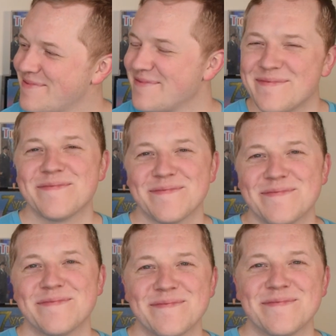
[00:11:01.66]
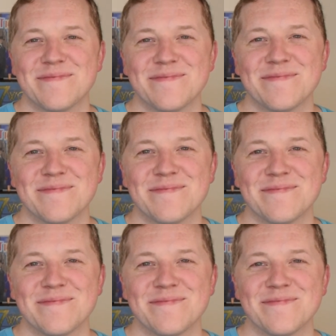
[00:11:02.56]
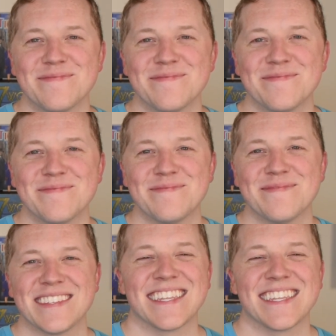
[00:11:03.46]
(not speaking)